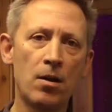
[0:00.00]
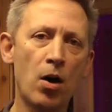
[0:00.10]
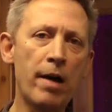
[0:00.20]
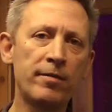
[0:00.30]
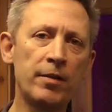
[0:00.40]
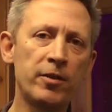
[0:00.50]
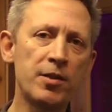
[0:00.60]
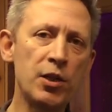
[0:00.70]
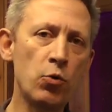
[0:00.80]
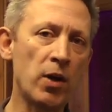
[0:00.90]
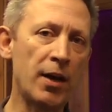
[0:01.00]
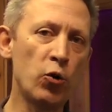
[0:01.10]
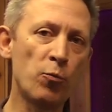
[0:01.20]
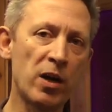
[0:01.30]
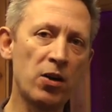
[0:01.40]
I've lived in the UK
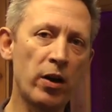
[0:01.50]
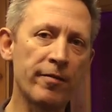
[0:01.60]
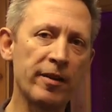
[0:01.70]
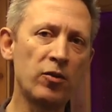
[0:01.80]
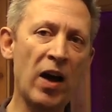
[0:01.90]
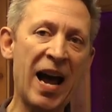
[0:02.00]
all my life and not